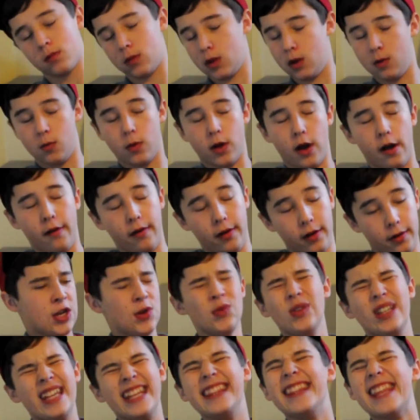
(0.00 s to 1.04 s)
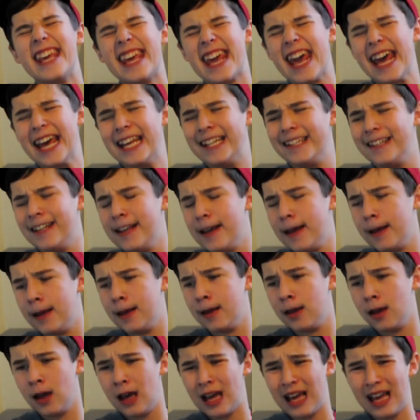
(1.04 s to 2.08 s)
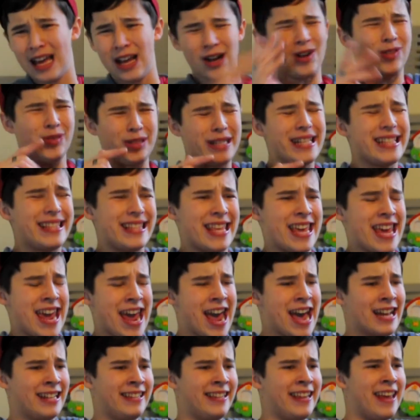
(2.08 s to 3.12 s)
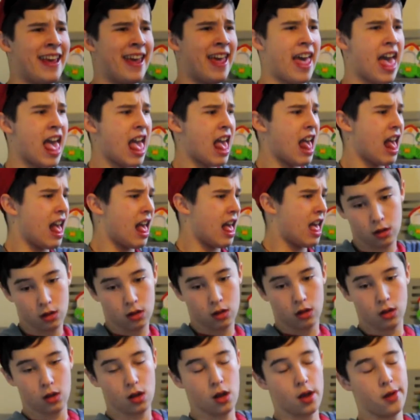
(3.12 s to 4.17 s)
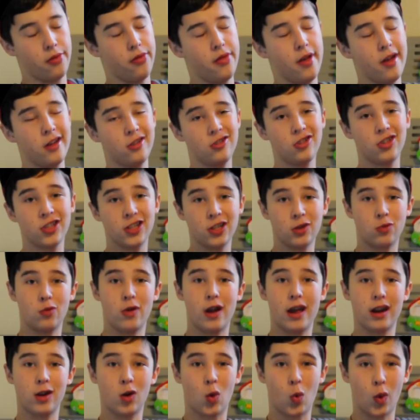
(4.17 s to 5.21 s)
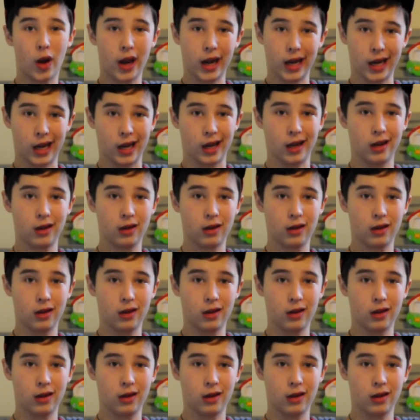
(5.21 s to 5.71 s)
Who did that? Who did that? And then she ran away.